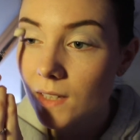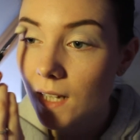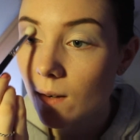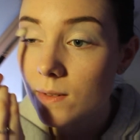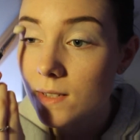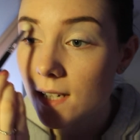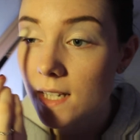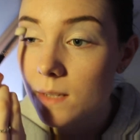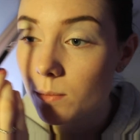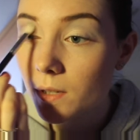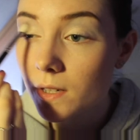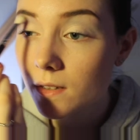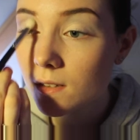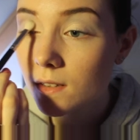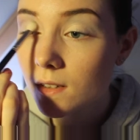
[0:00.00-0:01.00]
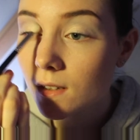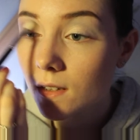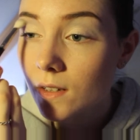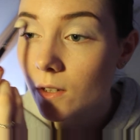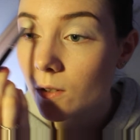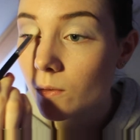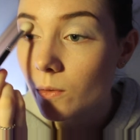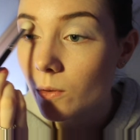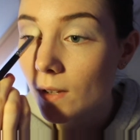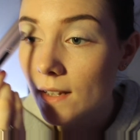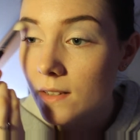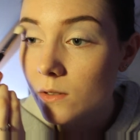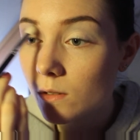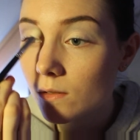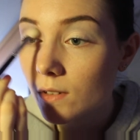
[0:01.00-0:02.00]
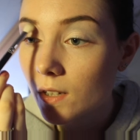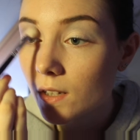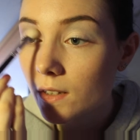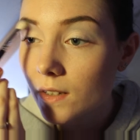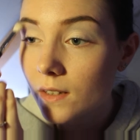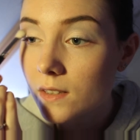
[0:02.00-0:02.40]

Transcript: I was desperate for that sort of look,